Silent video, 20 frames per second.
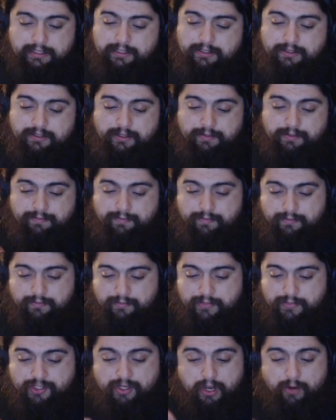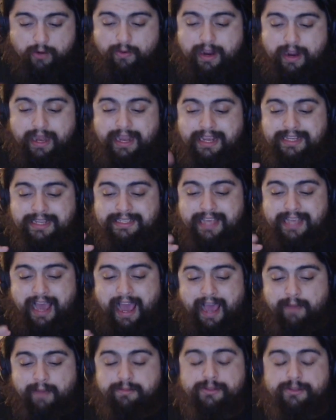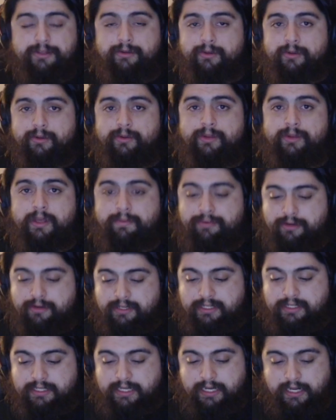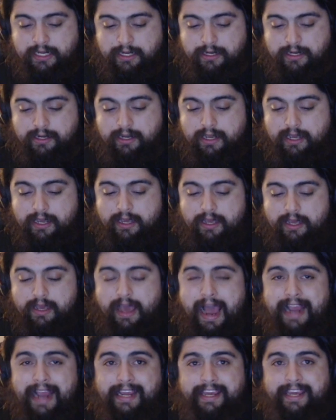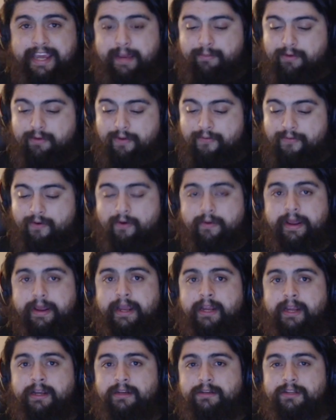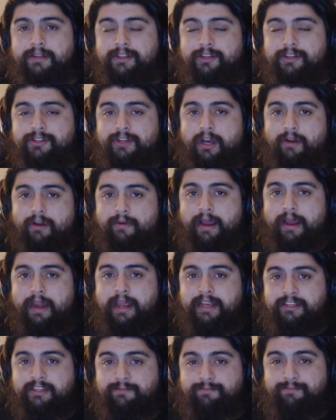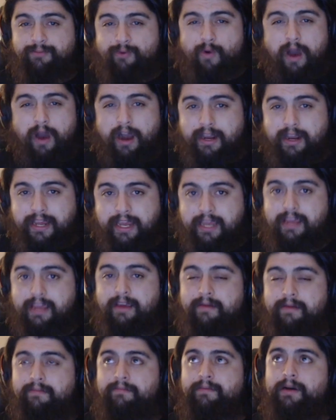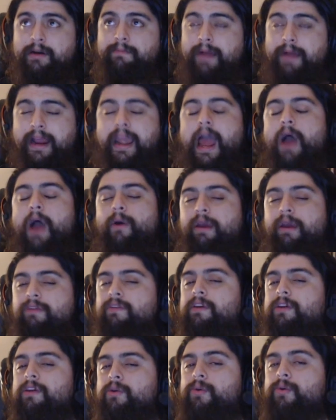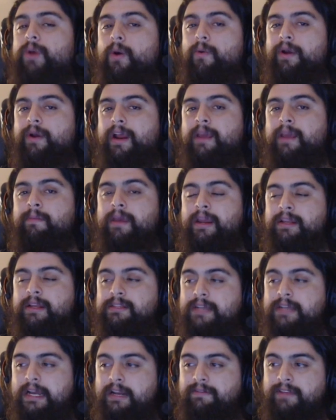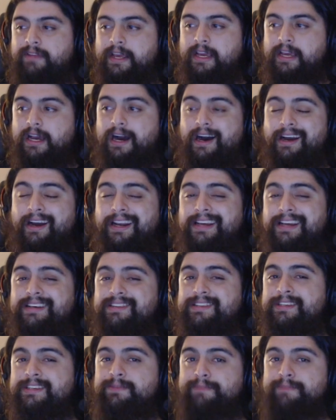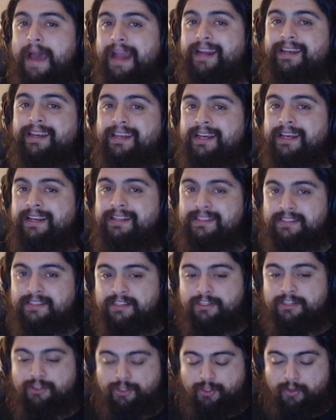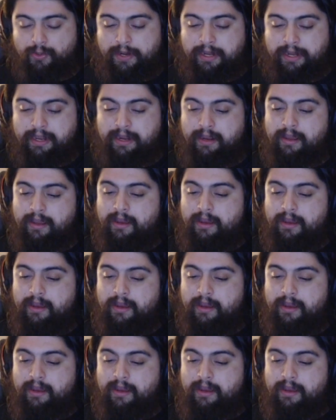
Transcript: The songwriting is absolutely pristine. I keep referring to the songwriting as proggy, but by now I think you know what I mean. It's kind of like unexpected, it's disjointed,